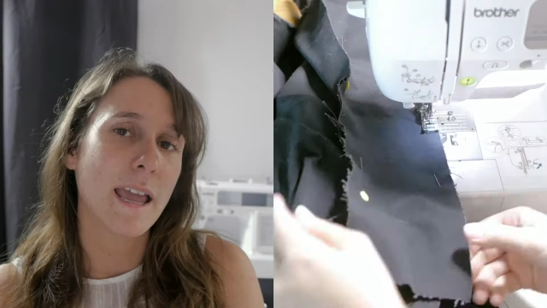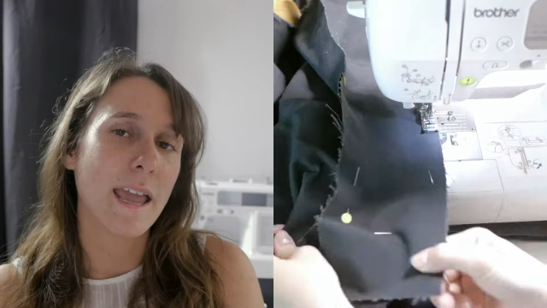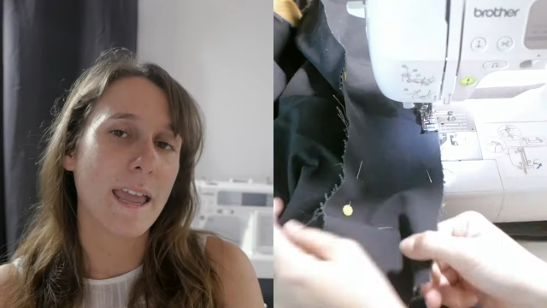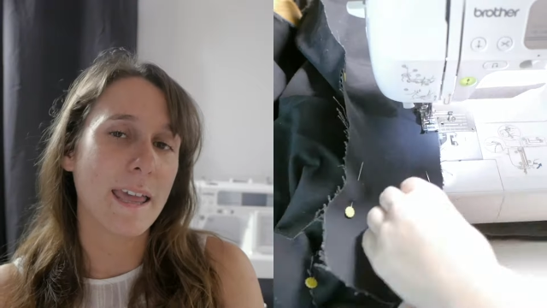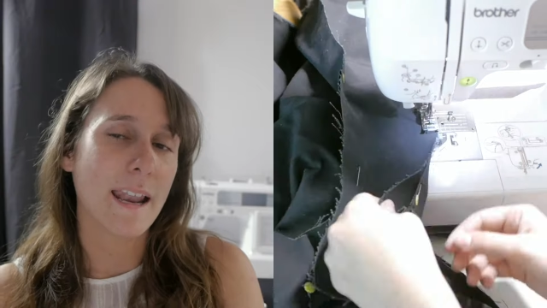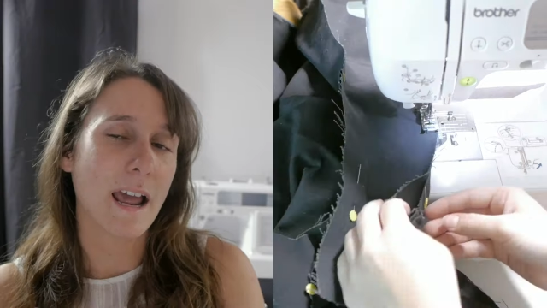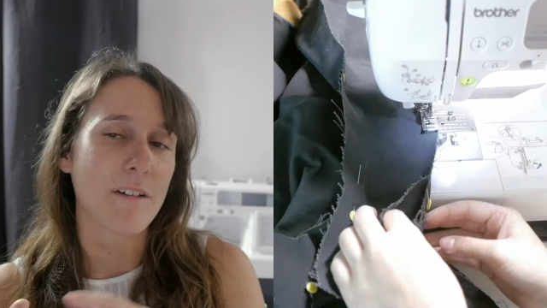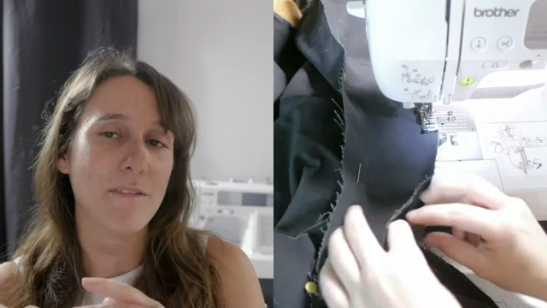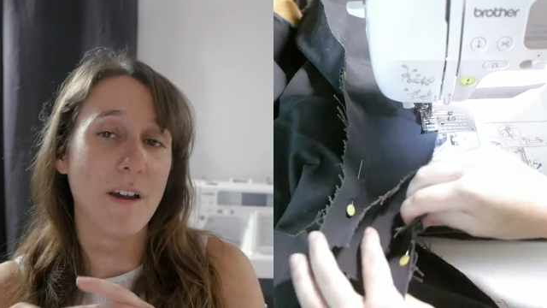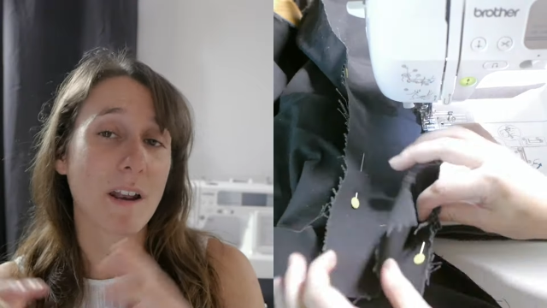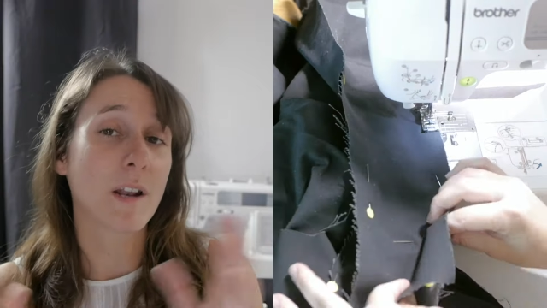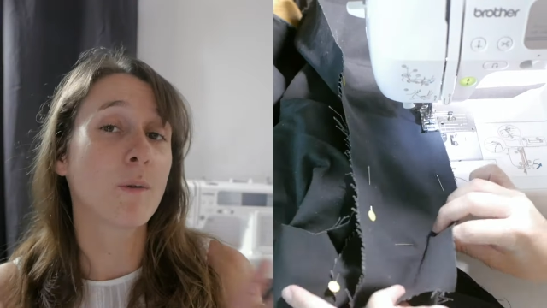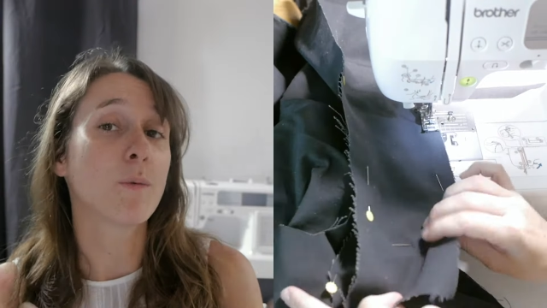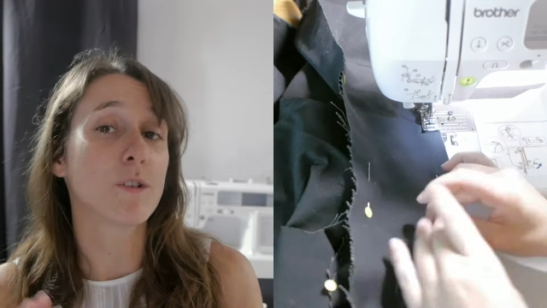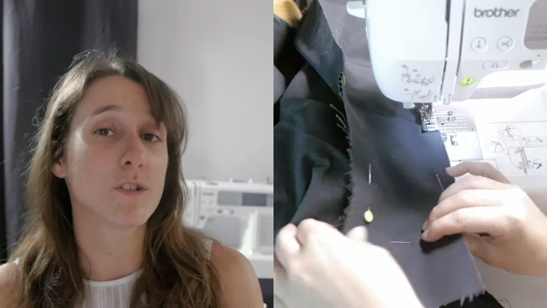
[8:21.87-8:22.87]
and I
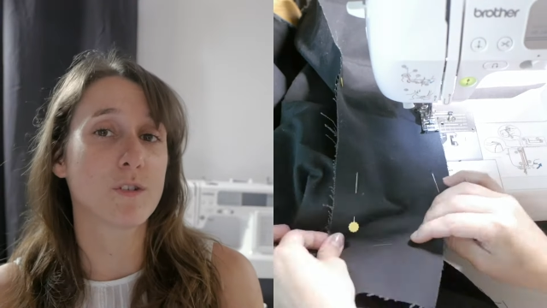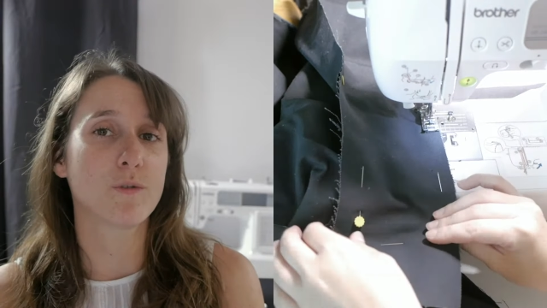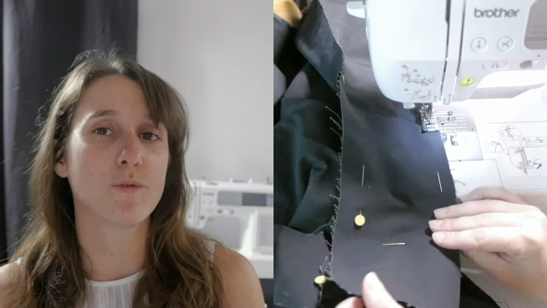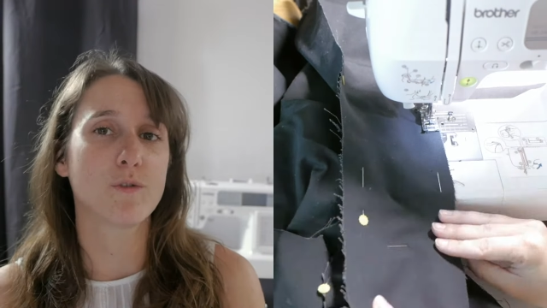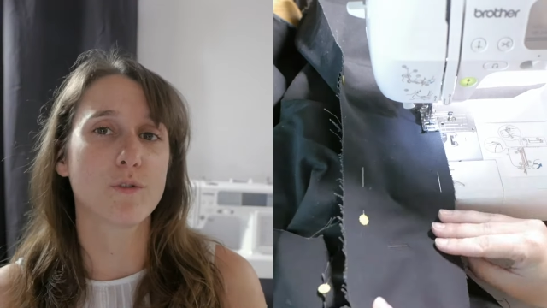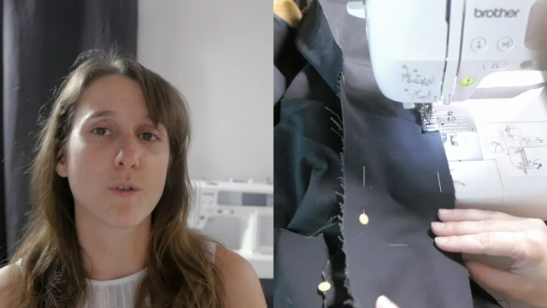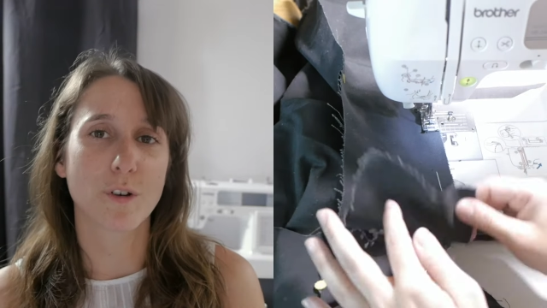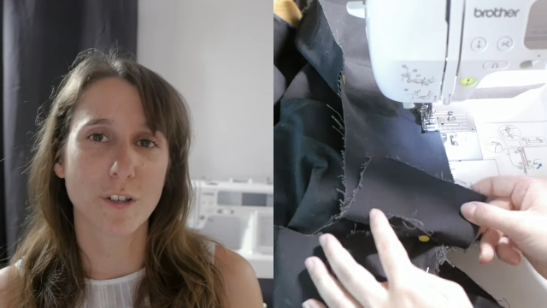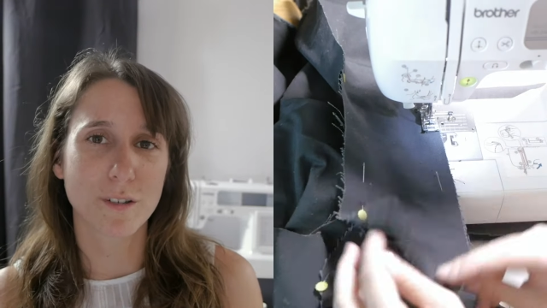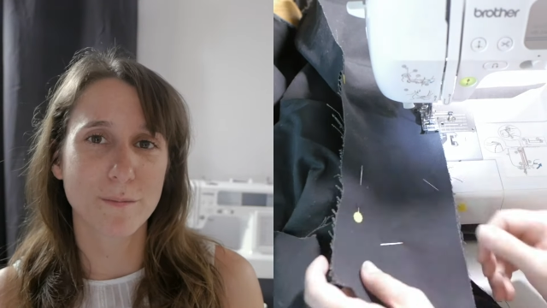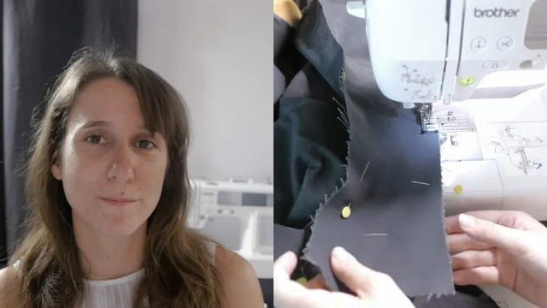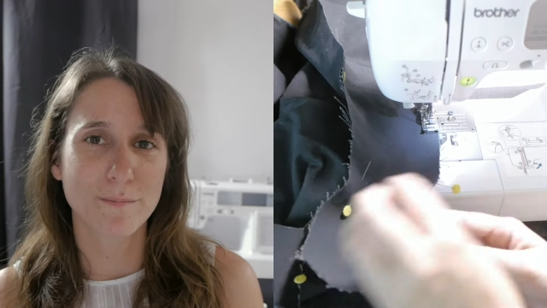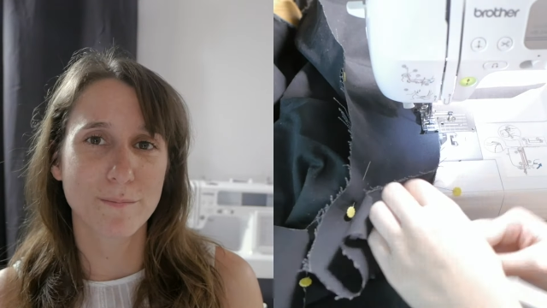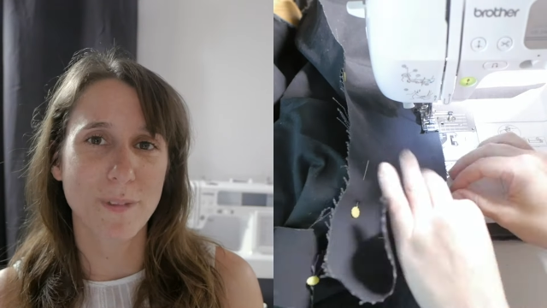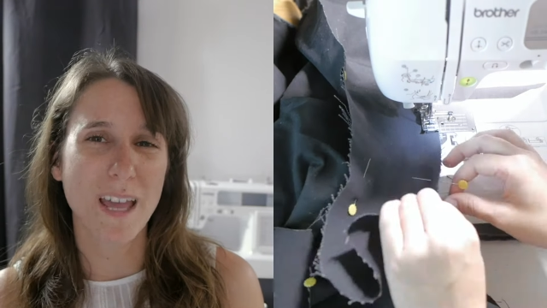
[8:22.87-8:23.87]
found it was too short
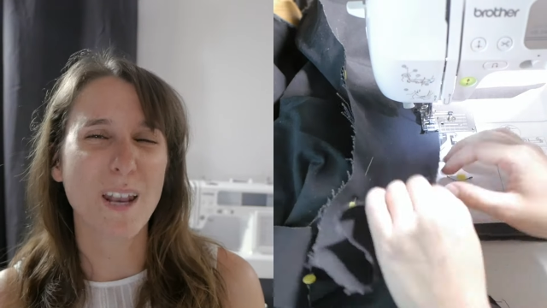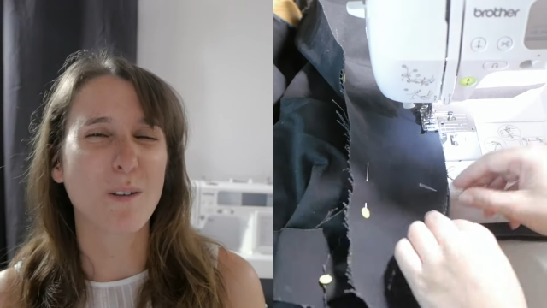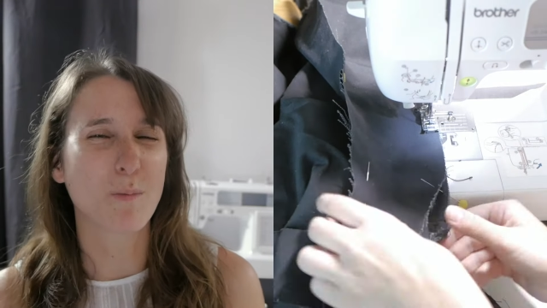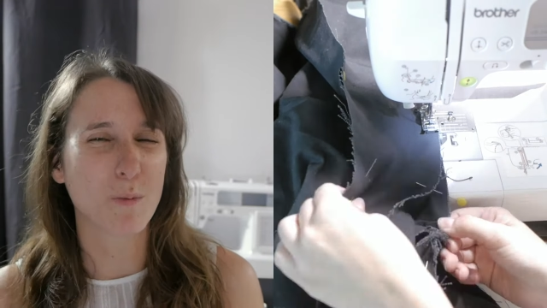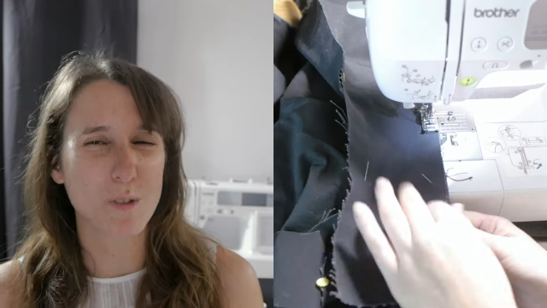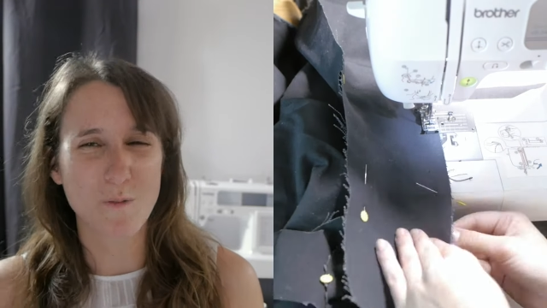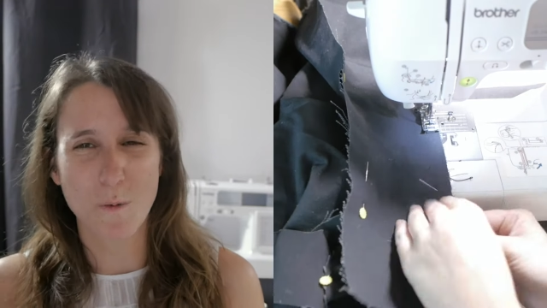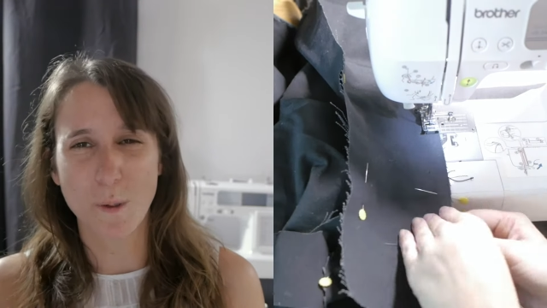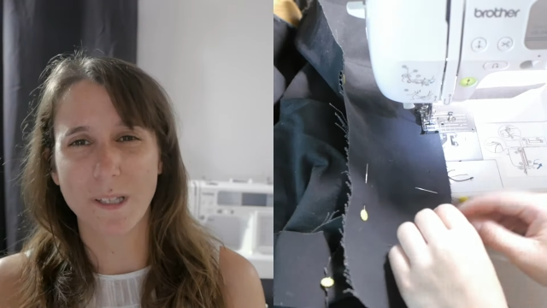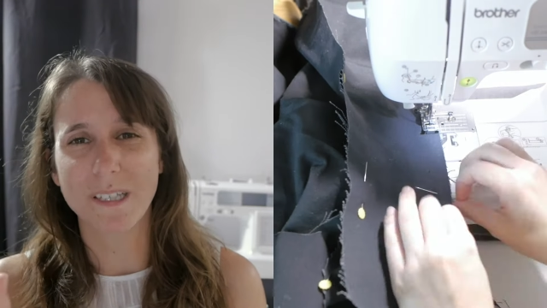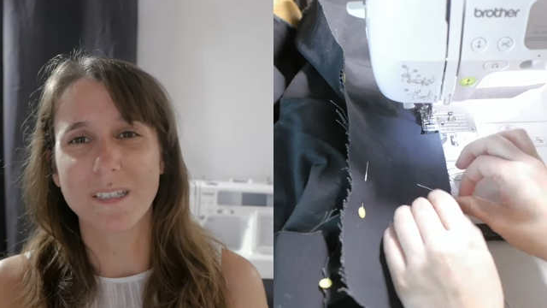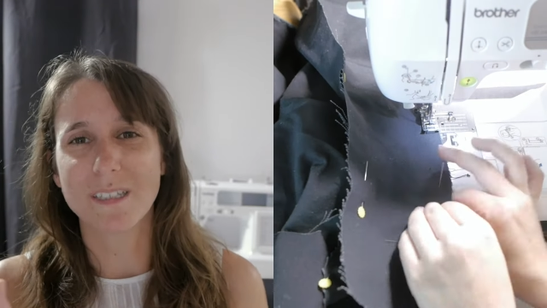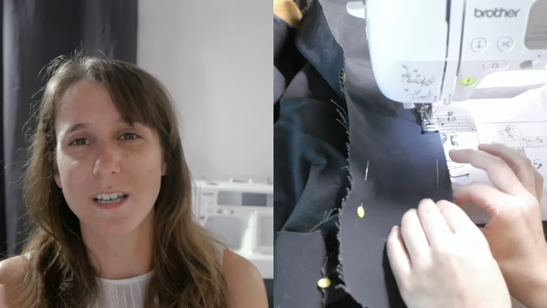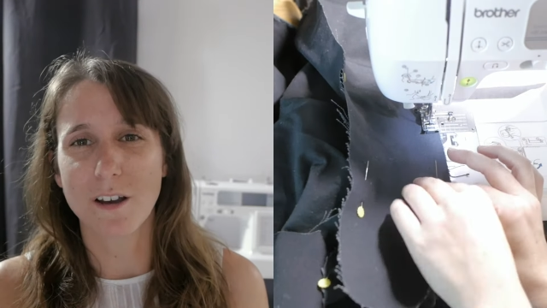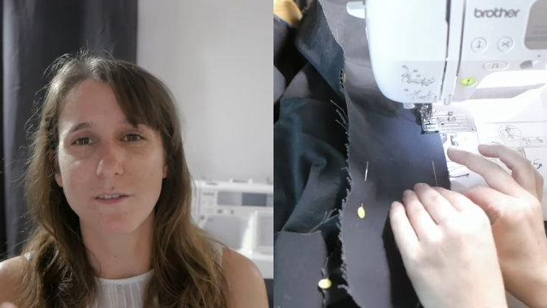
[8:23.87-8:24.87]
and it was
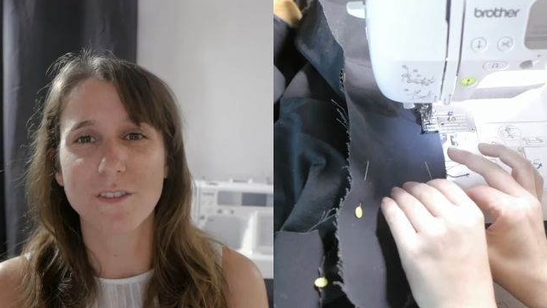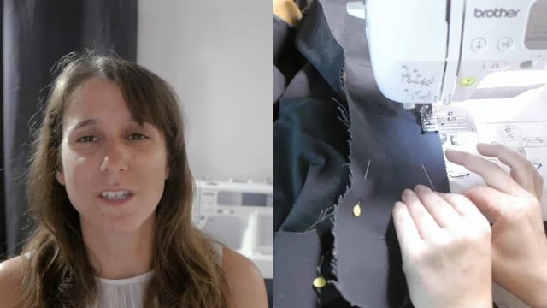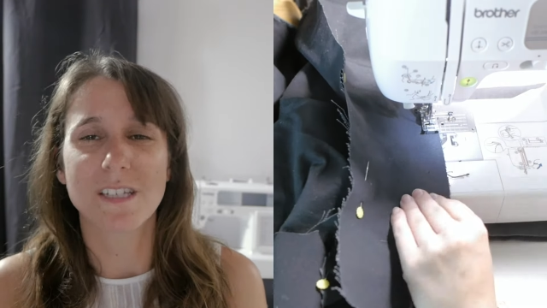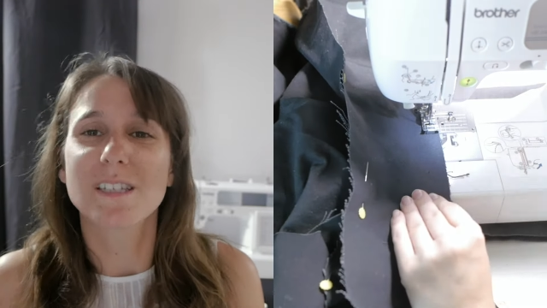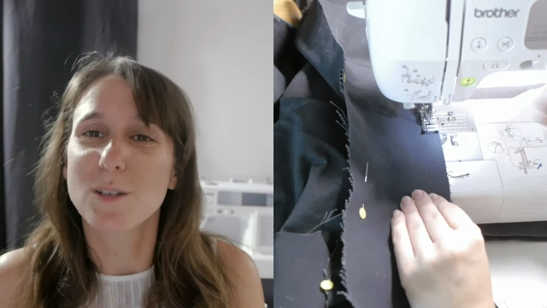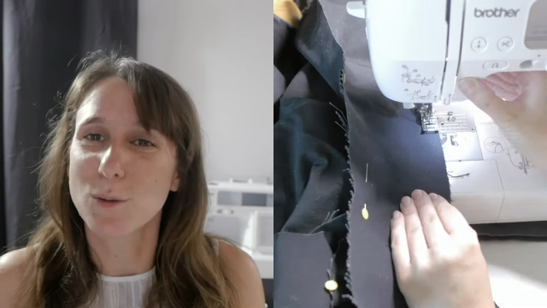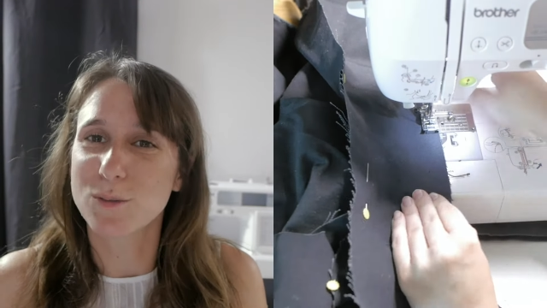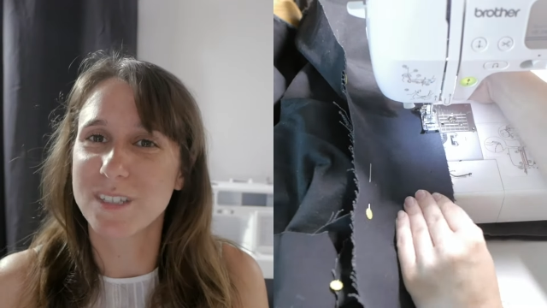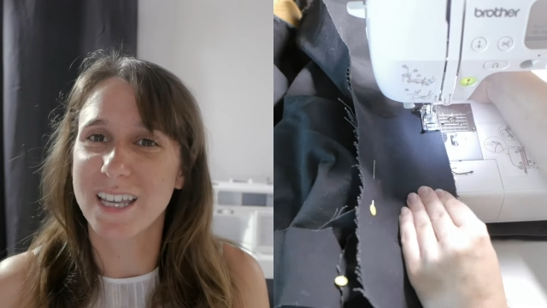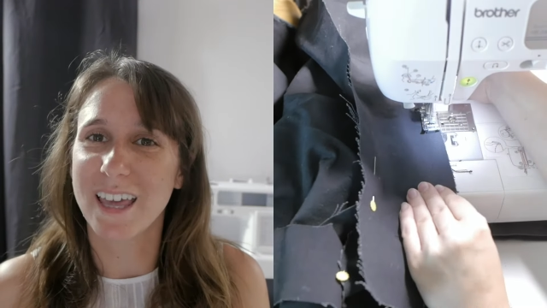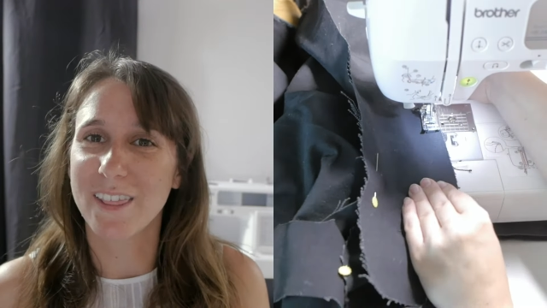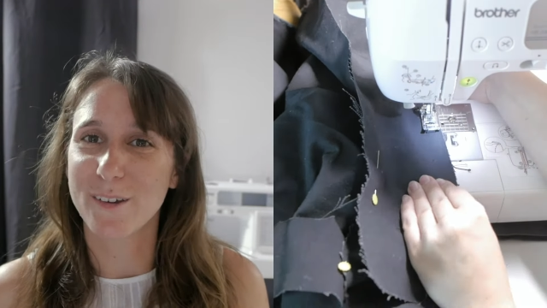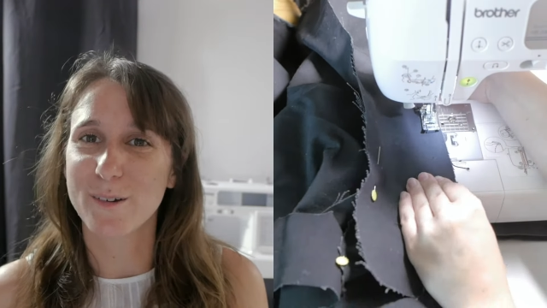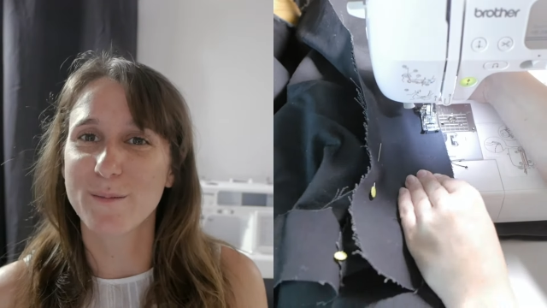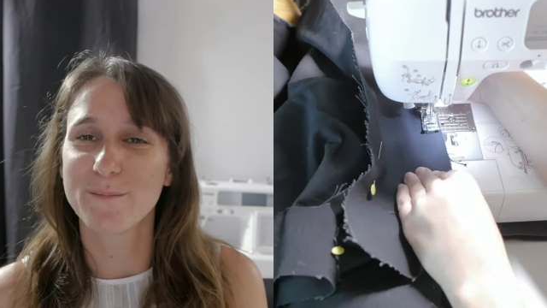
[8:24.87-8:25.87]
really tough to sew
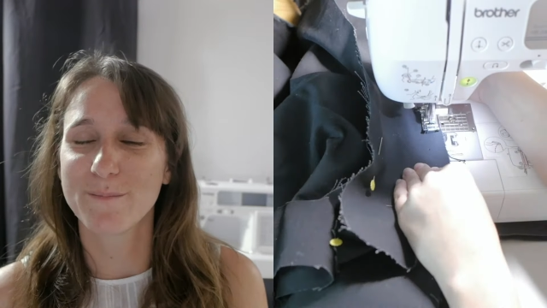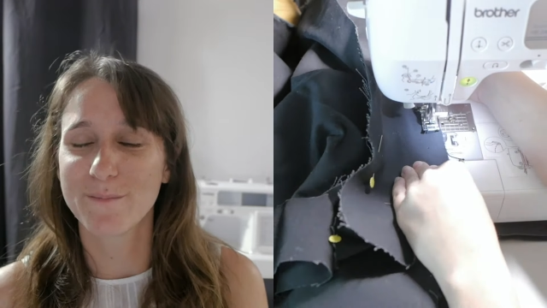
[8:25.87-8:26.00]
together.